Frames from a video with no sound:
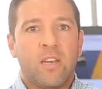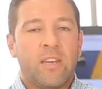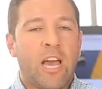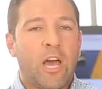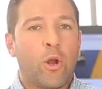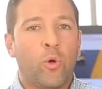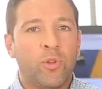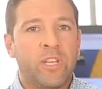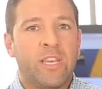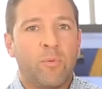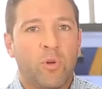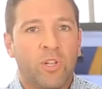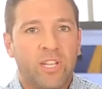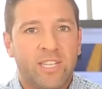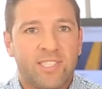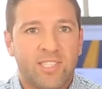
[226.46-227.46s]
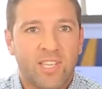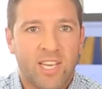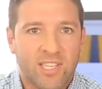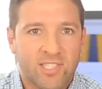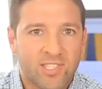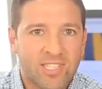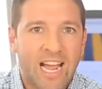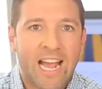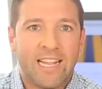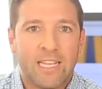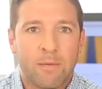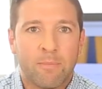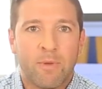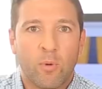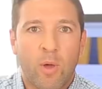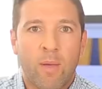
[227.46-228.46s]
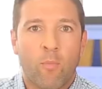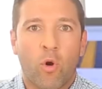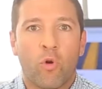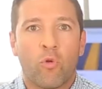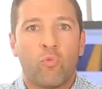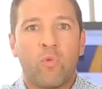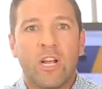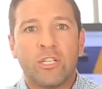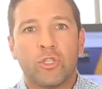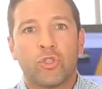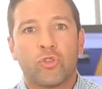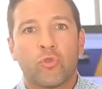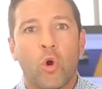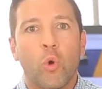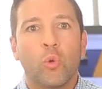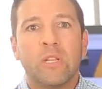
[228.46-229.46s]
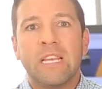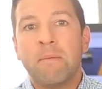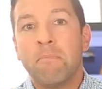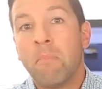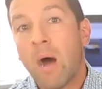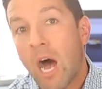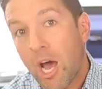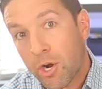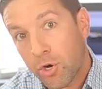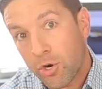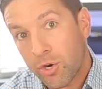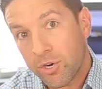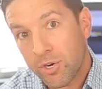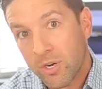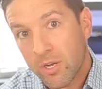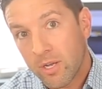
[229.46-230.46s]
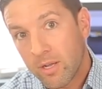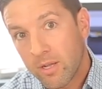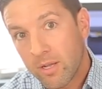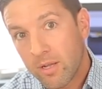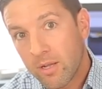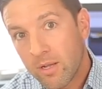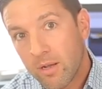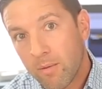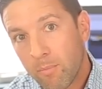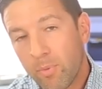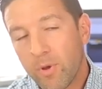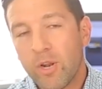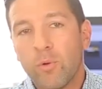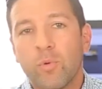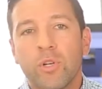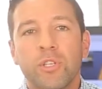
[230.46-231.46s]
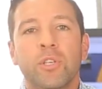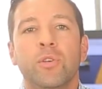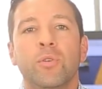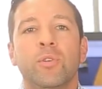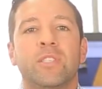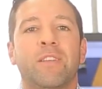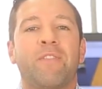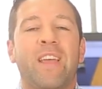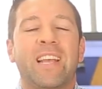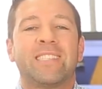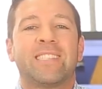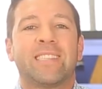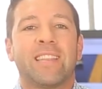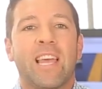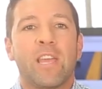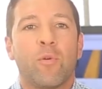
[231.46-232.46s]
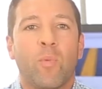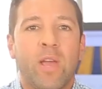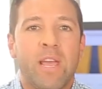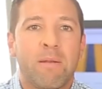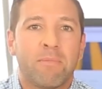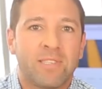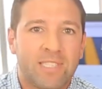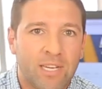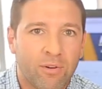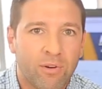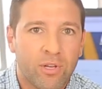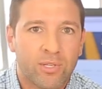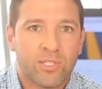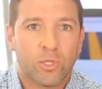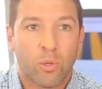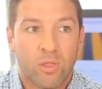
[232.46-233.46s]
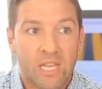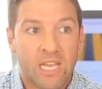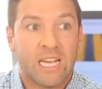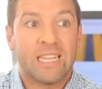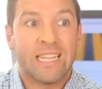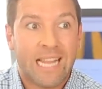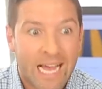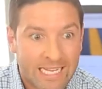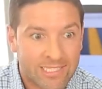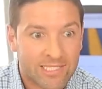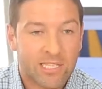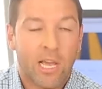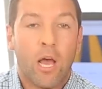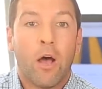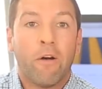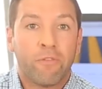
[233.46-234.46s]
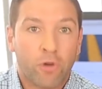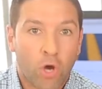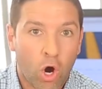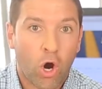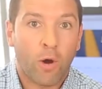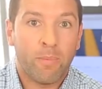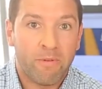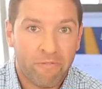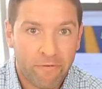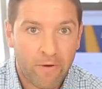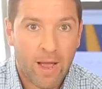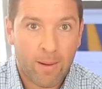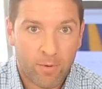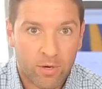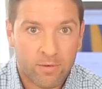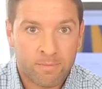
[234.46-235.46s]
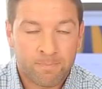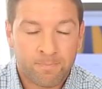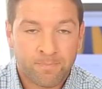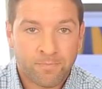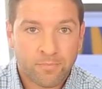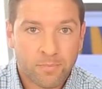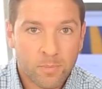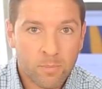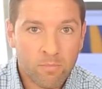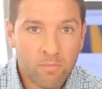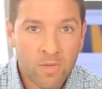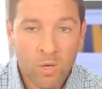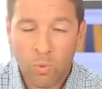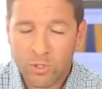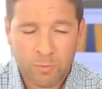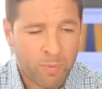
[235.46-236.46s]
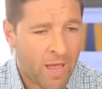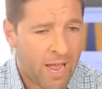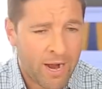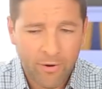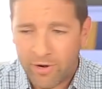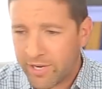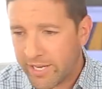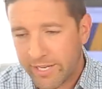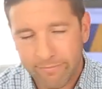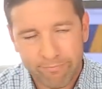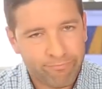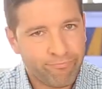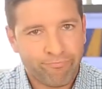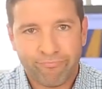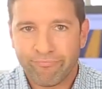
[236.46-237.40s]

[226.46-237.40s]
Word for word: Not only will its uh, styling be way more retroly modern, but it will use advanced lightweight materials, so think lots of carbon fiber. What's powering it?